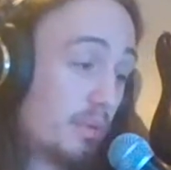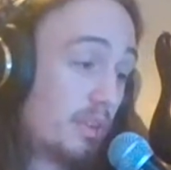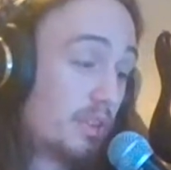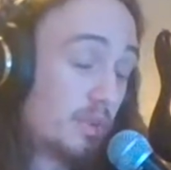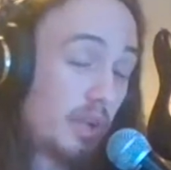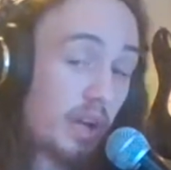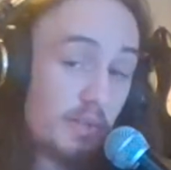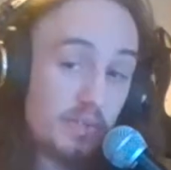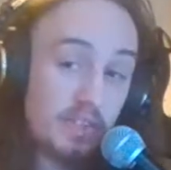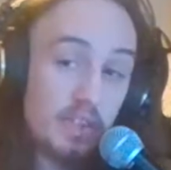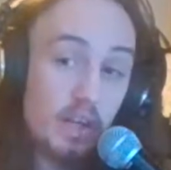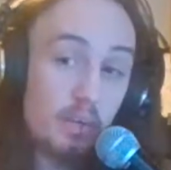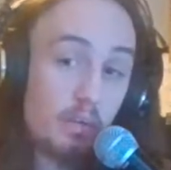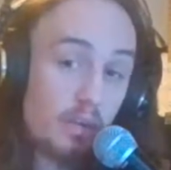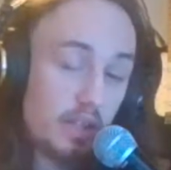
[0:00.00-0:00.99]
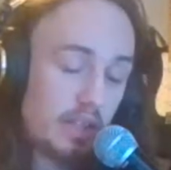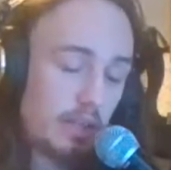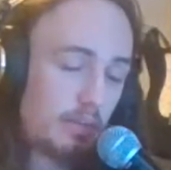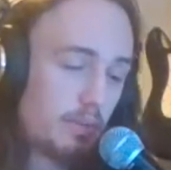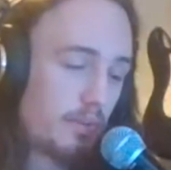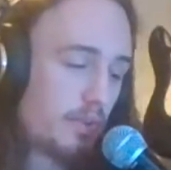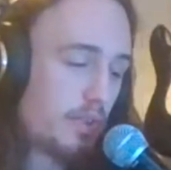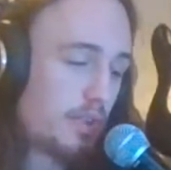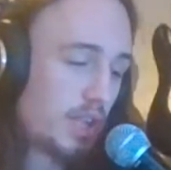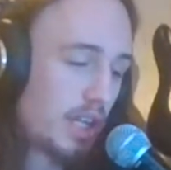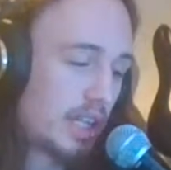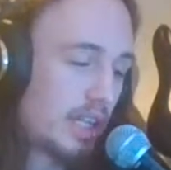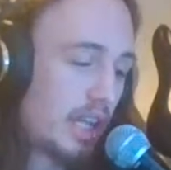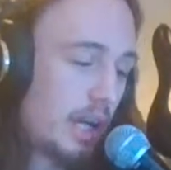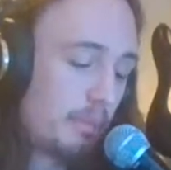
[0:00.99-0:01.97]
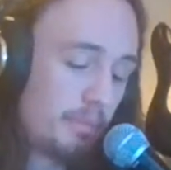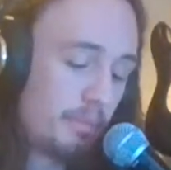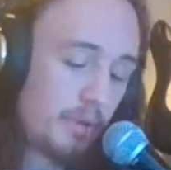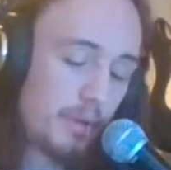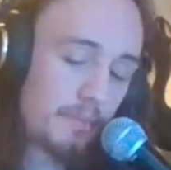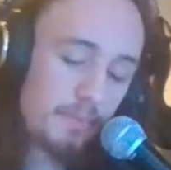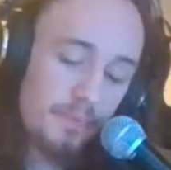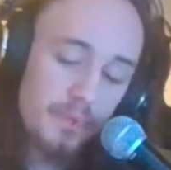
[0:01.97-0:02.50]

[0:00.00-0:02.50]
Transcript: which we haven't started working out with Jack yet, but